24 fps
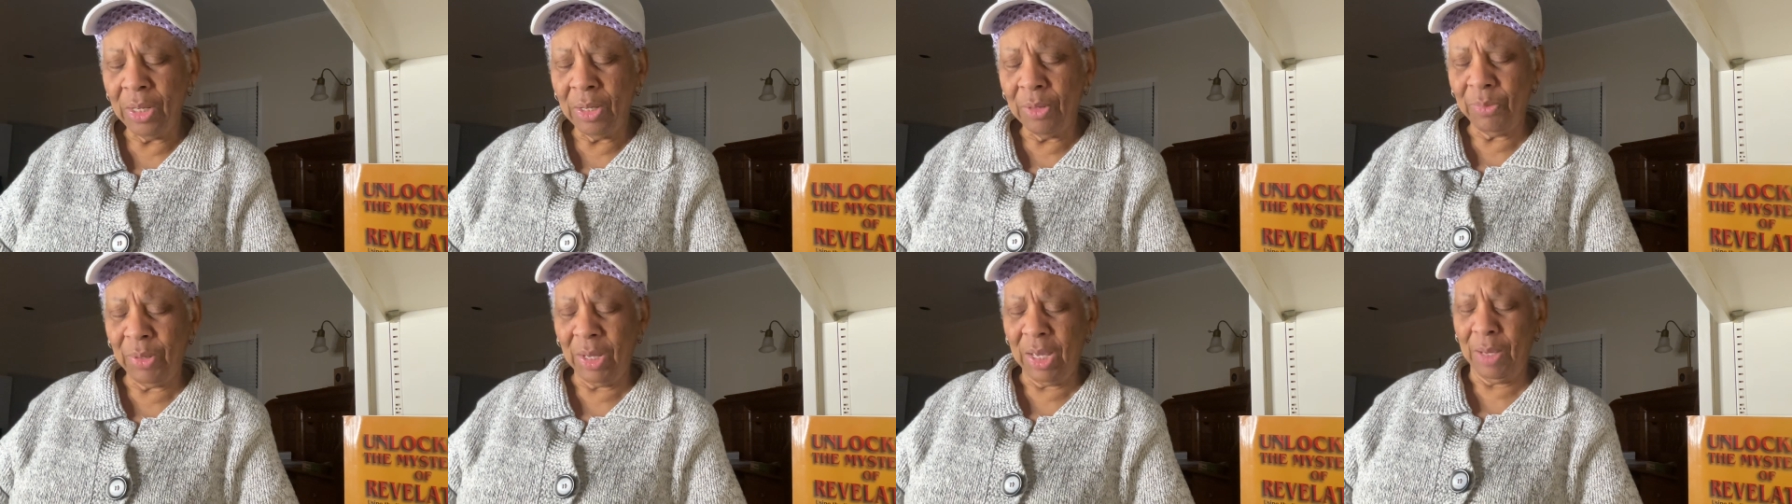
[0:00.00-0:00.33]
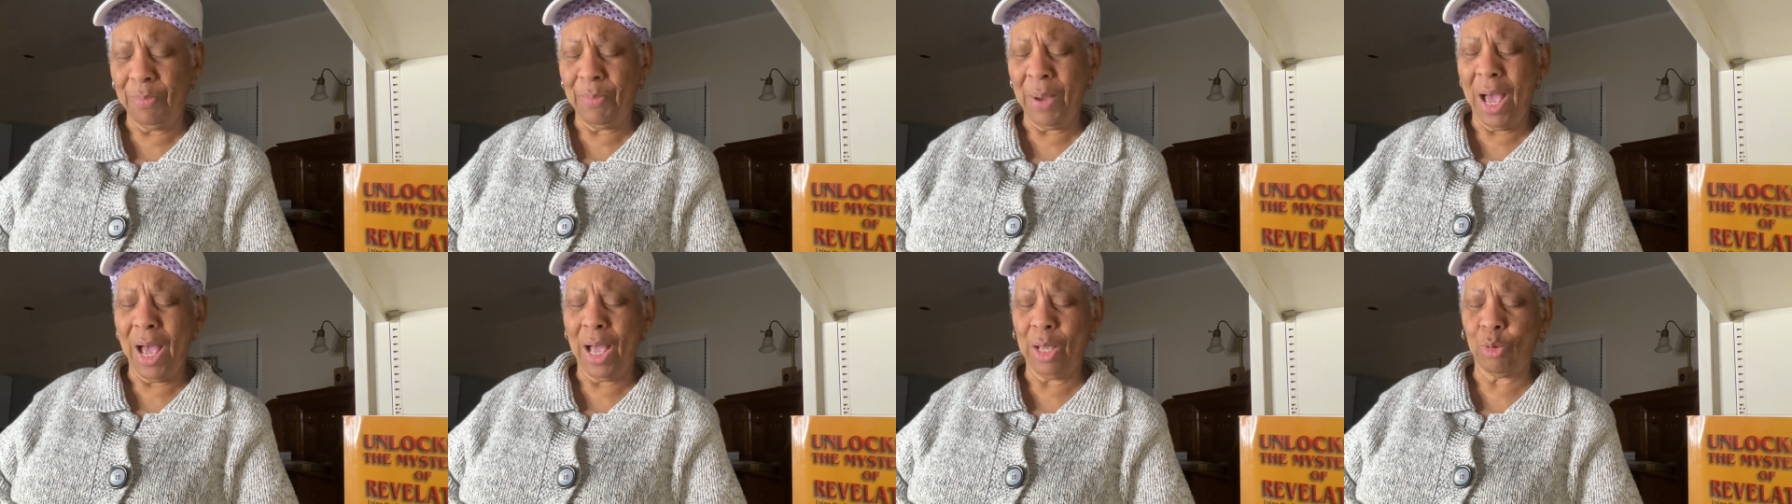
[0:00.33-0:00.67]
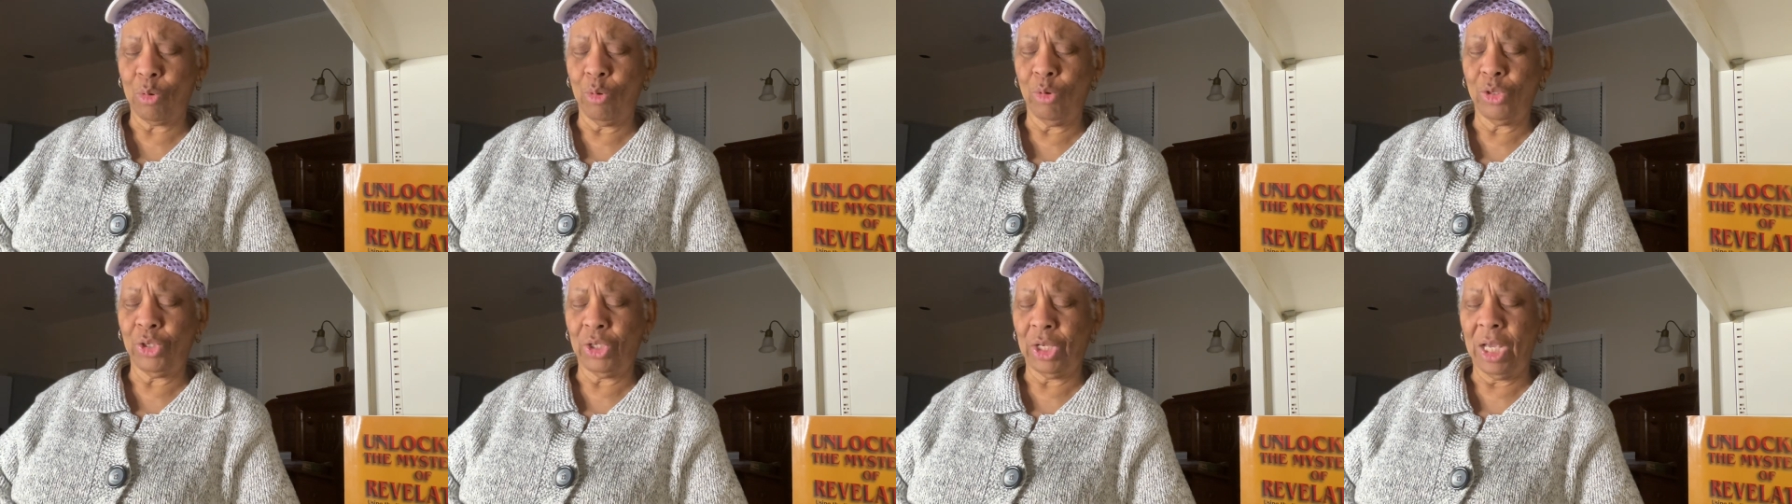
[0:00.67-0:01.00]

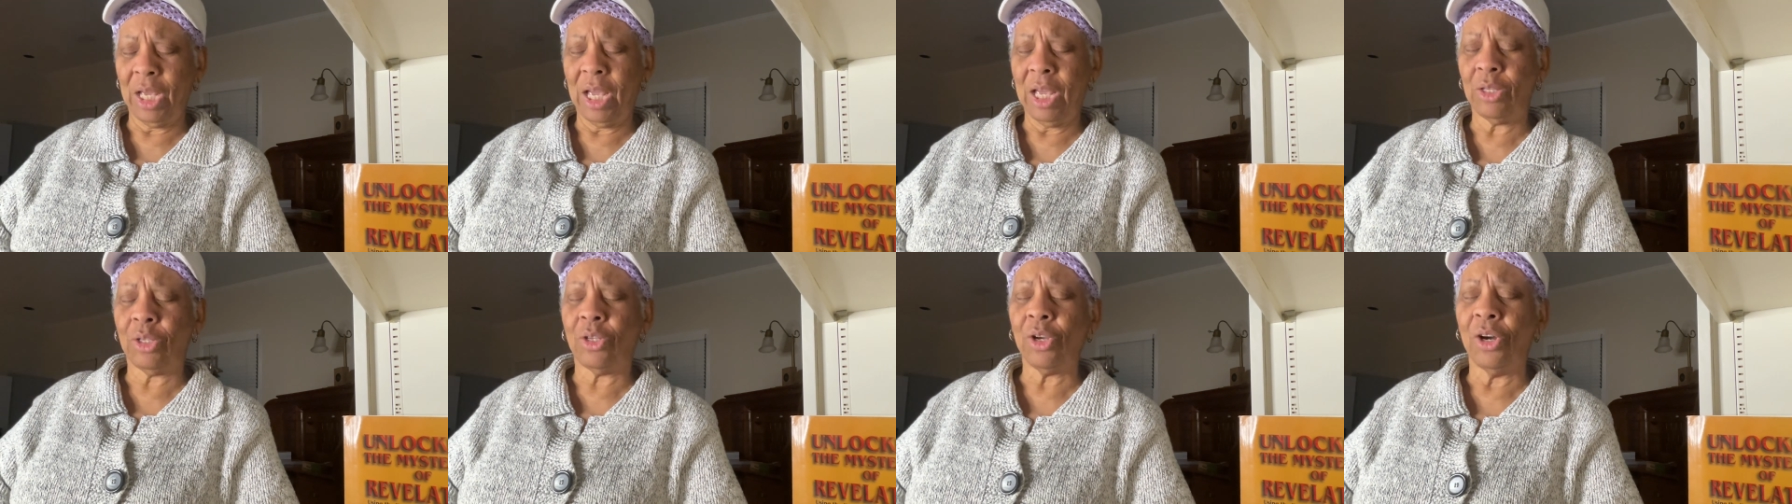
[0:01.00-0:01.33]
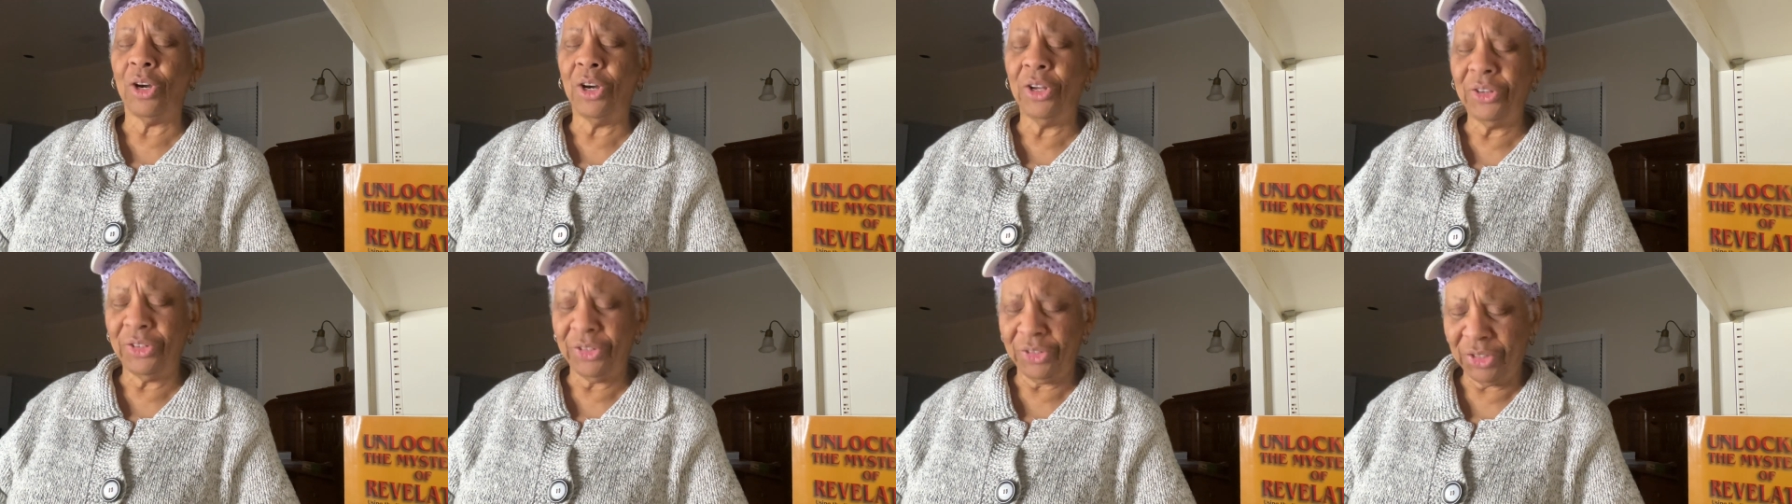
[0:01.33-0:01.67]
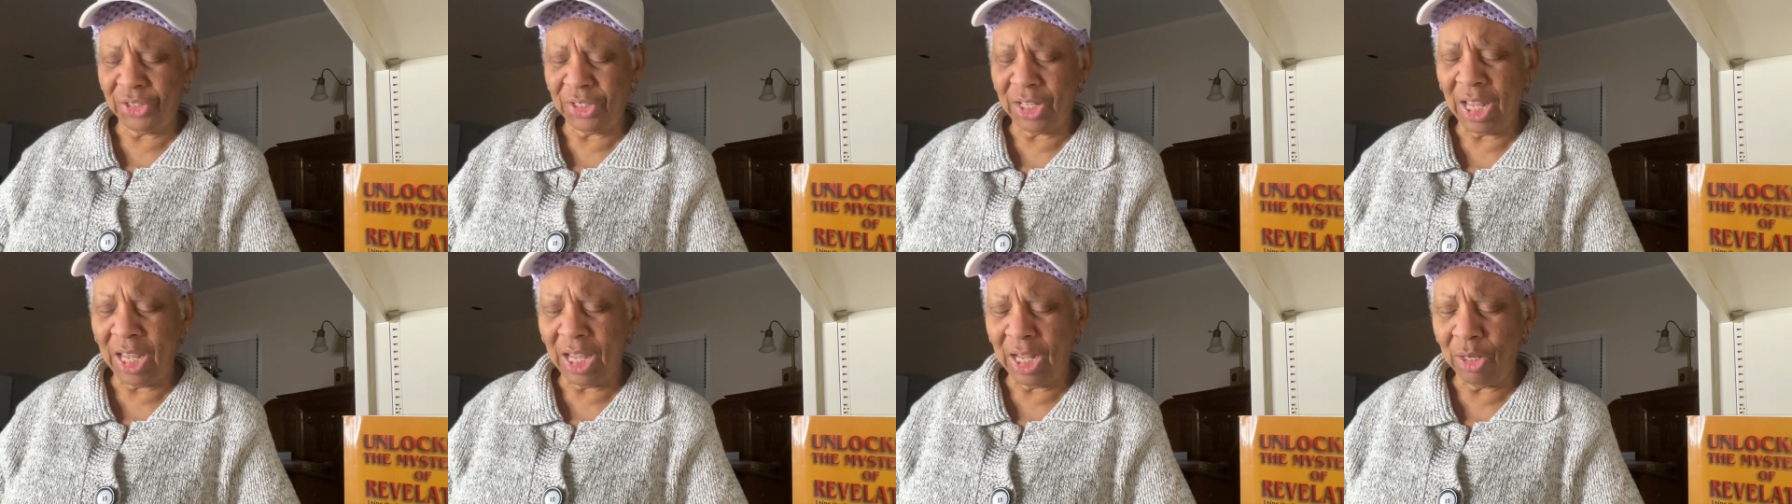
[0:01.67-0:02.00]
To
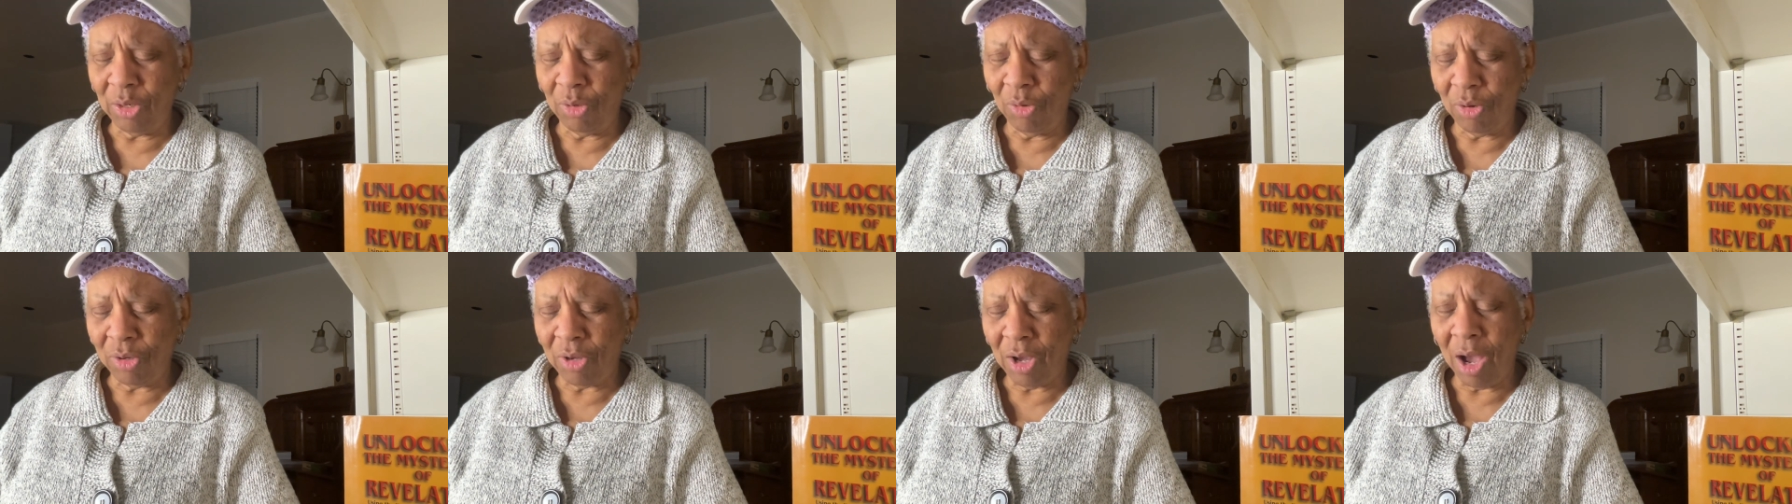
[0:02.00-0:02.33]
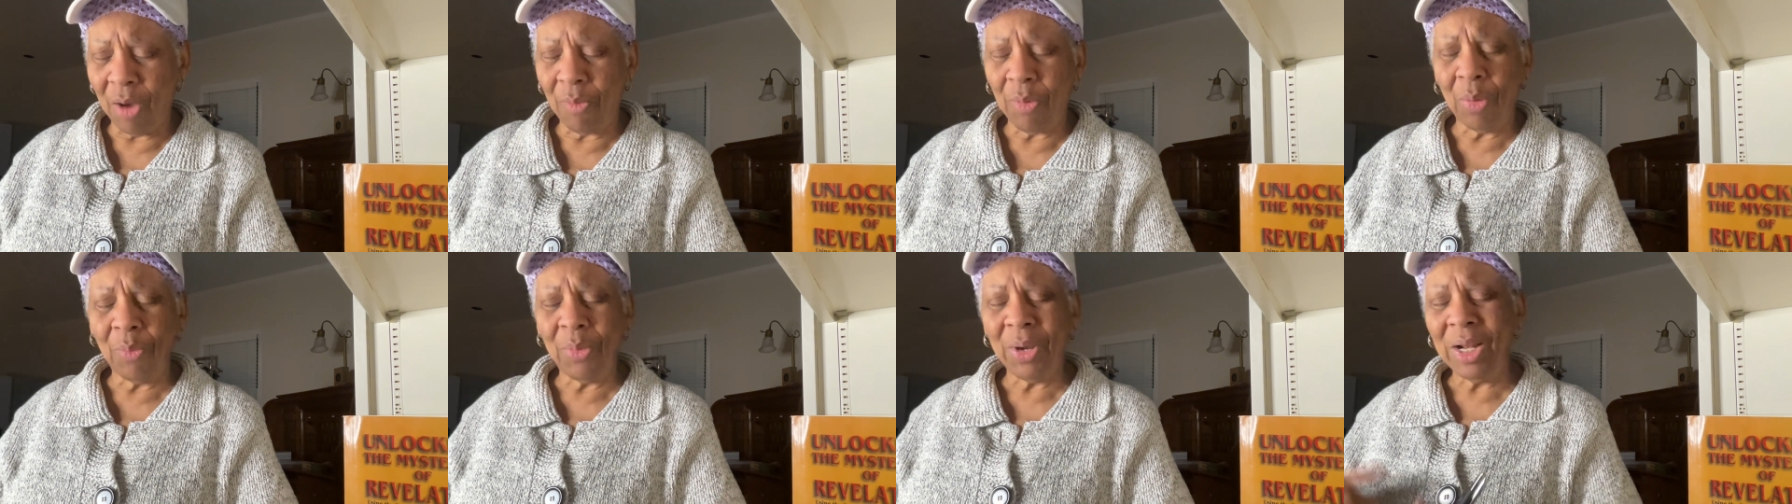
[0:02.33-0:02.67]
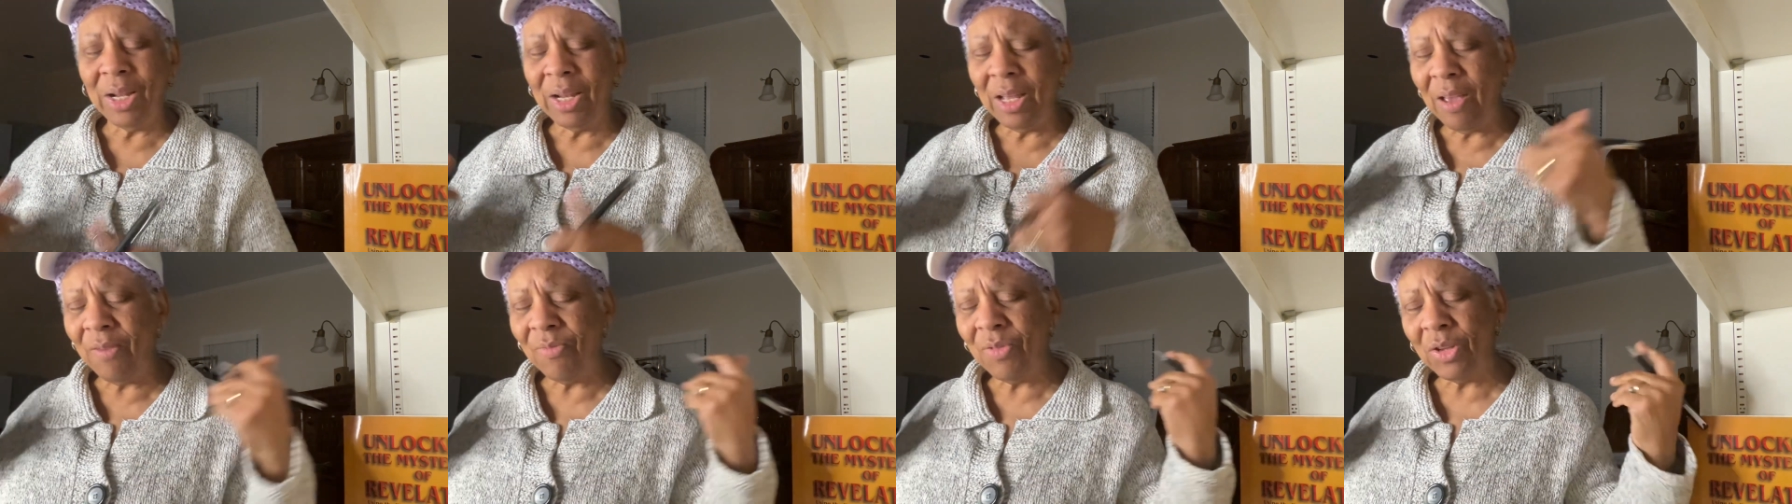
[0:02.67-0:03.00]
understand, Lord God, when we
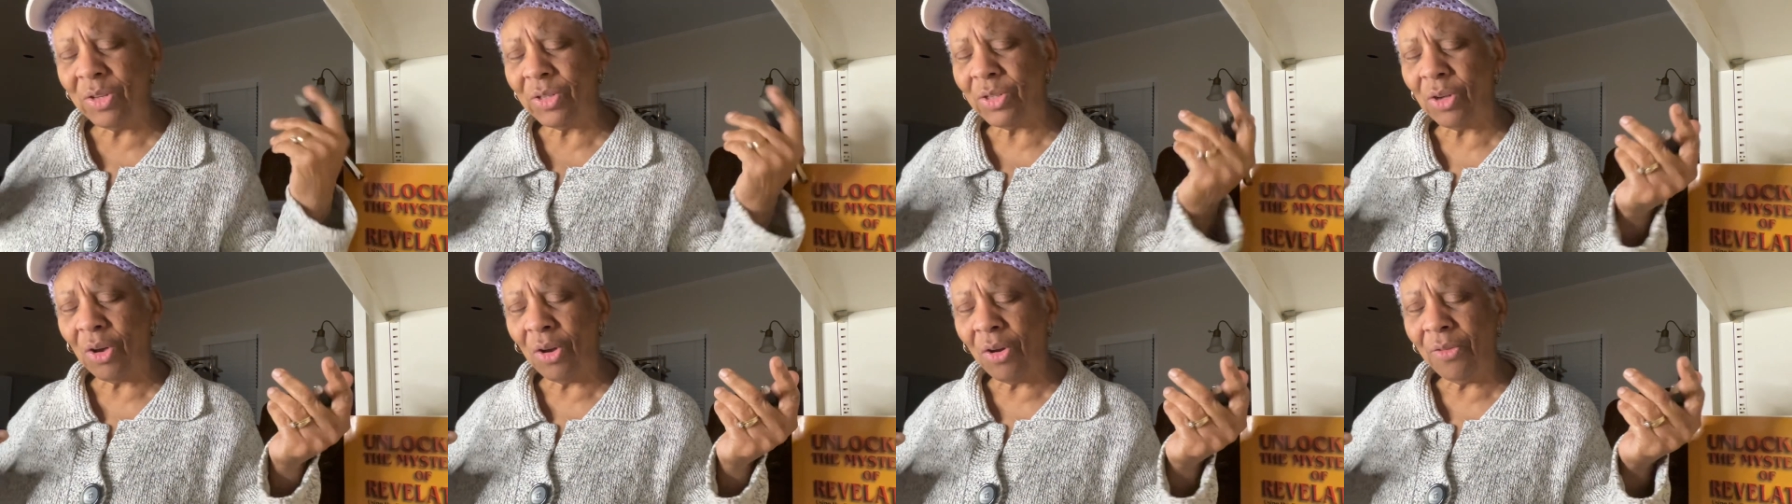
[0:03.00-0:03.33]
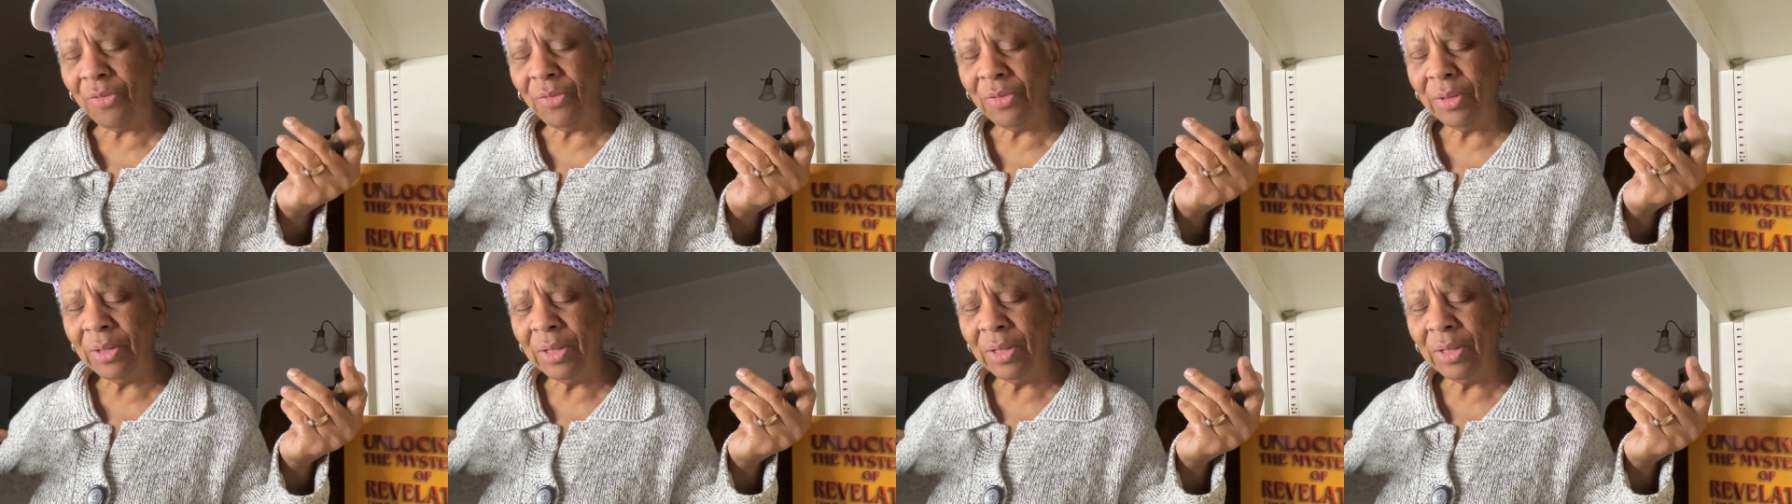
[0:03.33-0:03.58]
leave this earth,